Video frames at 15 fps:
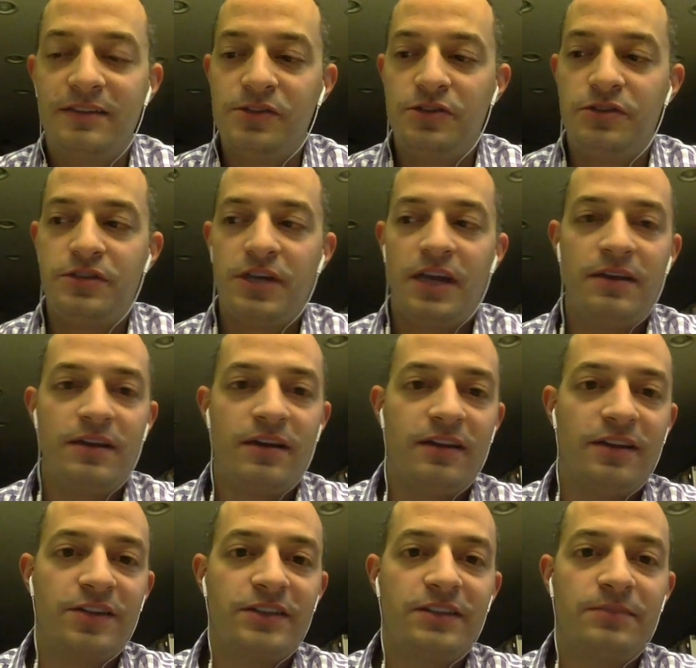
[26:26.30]
Jay
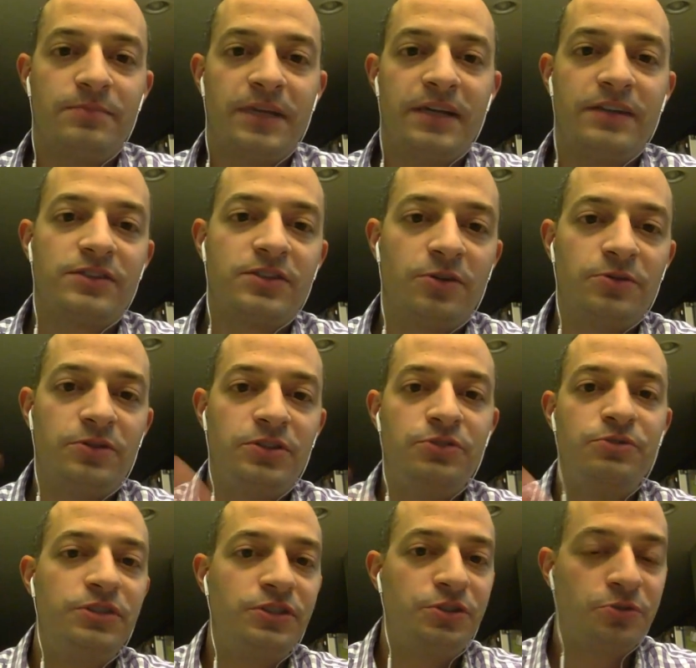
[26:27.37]
Cutler and the Bears go
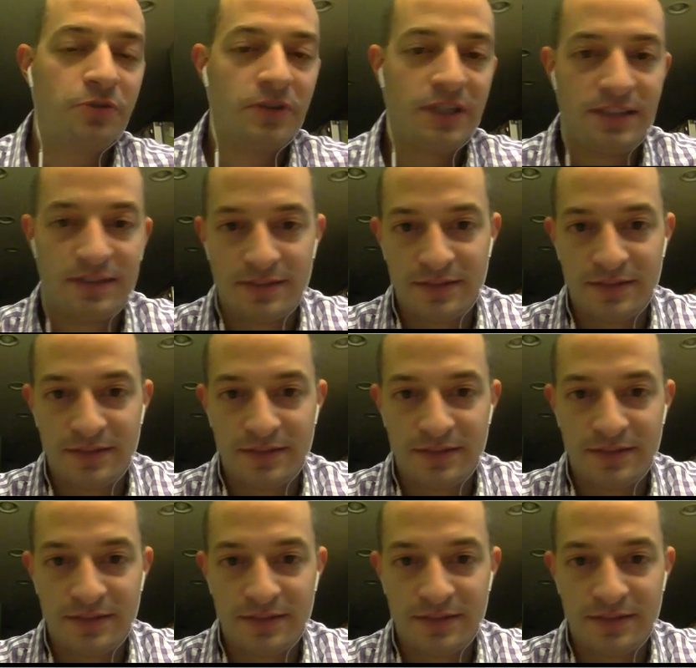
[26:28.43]
to Detroit